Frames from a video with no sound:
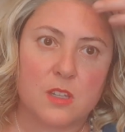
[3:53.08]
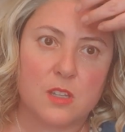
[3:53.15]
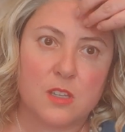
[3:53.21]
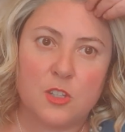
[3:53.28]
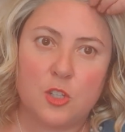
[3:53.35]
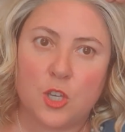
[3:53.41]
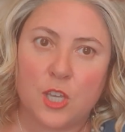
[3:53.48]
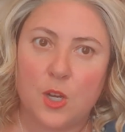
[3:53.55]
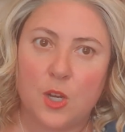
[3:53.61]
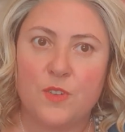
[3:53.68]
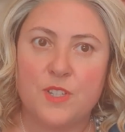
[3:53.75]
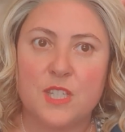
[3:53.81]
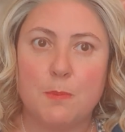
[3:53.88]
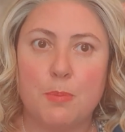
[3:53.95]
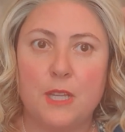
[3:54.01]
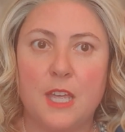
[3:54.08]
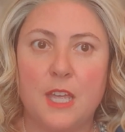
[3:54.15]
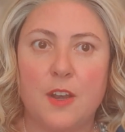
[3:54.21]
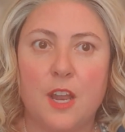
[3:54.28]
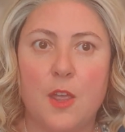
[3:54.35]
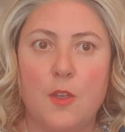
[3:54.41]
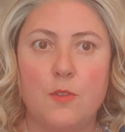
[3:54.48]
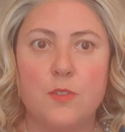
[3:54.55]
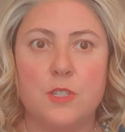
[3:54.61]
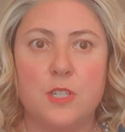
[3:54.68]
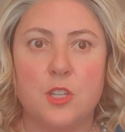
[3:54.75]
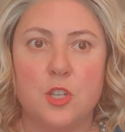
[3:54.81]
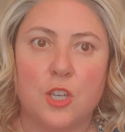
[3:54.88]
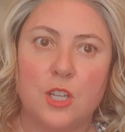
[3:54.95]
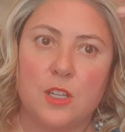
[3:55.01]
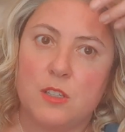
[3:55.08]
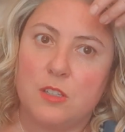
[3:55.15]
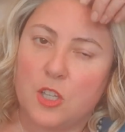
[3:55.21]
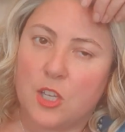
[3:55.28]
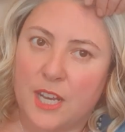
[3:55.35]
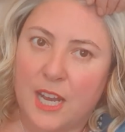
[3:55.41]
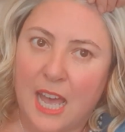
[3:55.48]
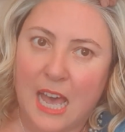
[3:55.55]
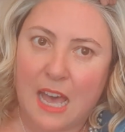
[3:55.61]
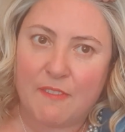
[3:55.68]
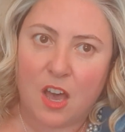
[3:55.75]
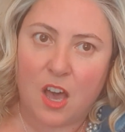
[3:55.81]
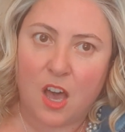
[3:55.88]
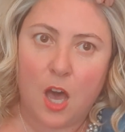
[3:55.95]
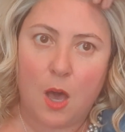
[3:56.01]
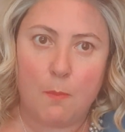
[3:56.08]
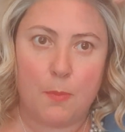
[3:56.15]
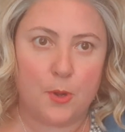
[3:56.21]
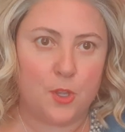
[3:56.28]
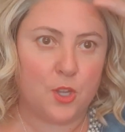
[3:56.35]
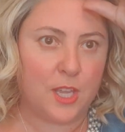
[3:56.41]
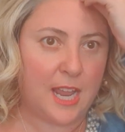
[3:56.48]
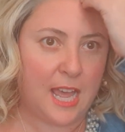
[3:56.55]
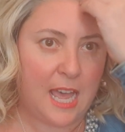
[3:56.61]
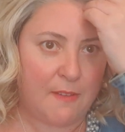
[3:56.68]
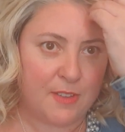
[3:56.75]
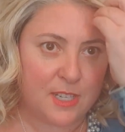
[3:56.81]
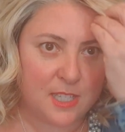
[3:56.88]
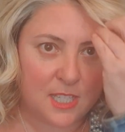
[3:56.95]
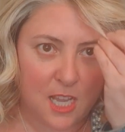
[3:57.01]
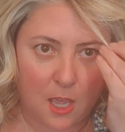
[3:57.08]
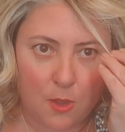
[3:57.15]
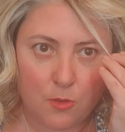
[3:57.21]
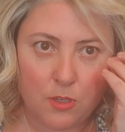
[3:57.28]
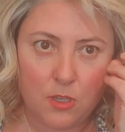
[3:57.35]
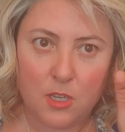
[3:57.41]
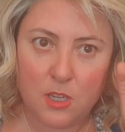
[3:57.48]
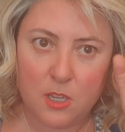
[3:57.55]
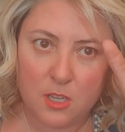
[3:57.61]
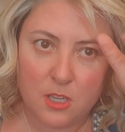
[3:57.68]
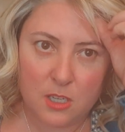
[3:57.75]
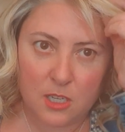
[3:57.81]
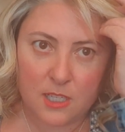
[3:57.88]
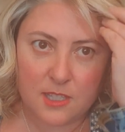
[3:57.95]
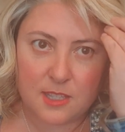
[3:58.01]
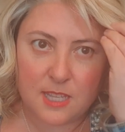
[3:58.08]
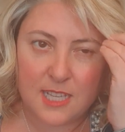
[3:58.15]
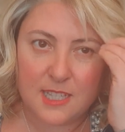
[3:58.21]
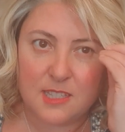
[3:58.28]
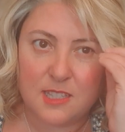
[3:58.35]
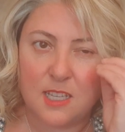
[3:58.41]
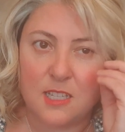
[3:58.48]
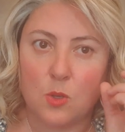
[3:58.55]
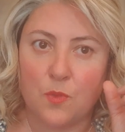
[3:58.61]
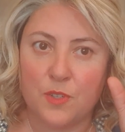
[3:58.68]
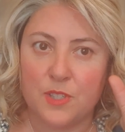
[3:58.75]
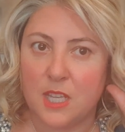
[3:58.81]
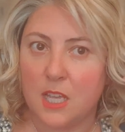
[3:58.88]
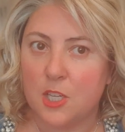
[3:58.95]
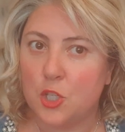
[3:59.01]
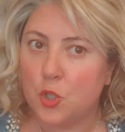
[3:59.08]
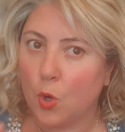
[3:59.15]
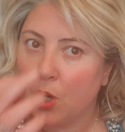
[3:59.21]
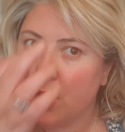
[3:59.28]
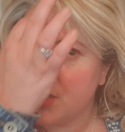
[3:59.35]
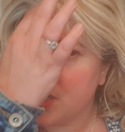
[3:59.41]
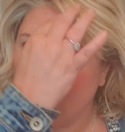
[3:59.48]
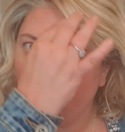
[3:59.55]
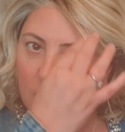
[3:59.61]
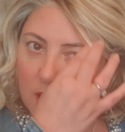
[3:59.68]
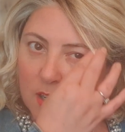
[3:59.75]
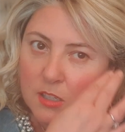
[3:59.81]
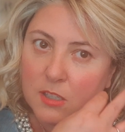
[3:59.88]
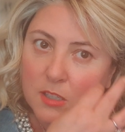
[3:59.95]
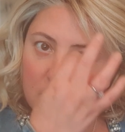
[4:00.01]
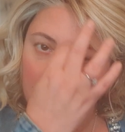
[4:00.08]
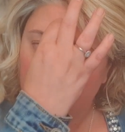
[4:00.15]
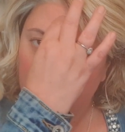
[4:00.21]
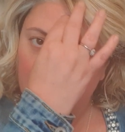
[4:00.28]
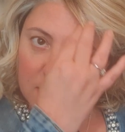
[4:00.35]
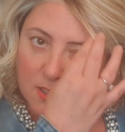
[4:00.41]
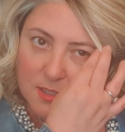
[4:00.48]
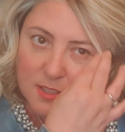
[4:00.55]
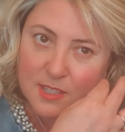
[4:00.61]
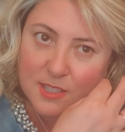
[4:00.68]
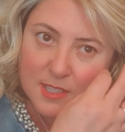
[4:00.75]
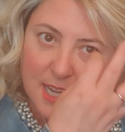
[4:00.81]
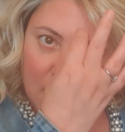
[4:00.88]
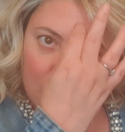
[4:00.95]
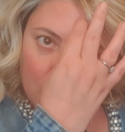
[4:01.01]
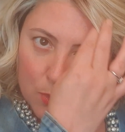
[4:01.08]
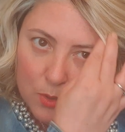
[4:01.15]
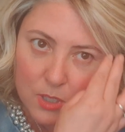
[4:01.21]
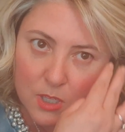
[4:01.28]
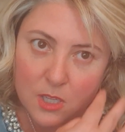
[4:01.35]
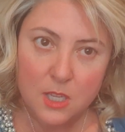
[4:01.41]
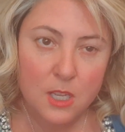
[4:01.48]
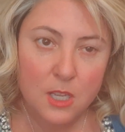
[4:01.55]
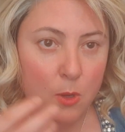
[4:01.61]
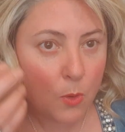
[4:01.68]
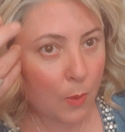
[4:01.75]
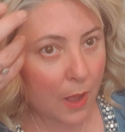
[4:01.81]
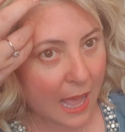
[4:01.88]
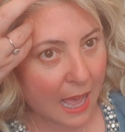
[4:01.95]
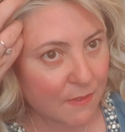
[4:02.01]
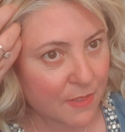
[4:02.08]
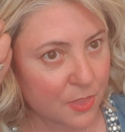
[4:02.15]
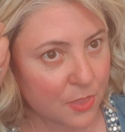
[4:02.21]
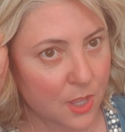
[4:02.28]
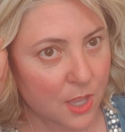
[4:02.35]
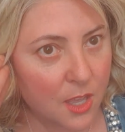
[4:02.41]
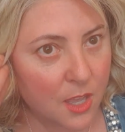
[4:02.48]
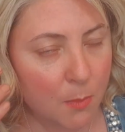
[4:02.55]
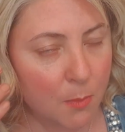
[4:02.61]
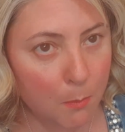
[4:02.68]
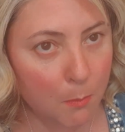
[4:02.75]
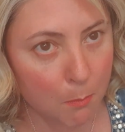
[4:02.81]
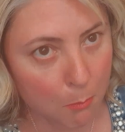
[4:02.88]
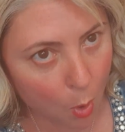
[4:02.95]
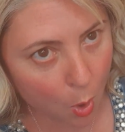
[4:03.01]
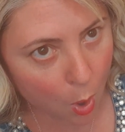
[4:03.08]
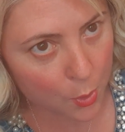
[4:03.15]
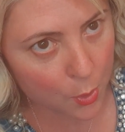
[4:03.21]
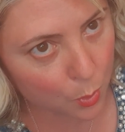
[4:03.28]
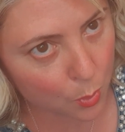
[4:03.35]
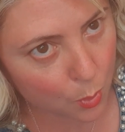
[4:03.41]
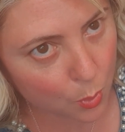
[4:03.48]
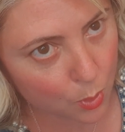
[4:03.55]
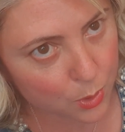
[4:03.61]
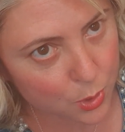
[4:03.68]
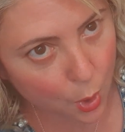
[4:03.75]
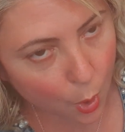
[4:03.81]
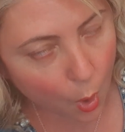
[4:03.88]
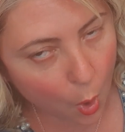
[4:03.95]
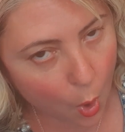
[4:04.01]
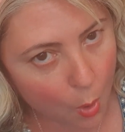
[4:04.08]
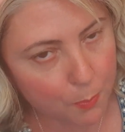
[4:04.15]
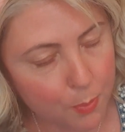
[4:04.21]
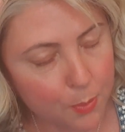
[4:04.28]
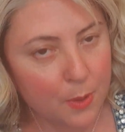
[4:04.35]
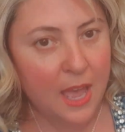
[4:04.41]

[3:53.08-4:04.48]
you can obviously play around, and you can have it up or you can have it down, because this is obviously a shorter style. Having the mono top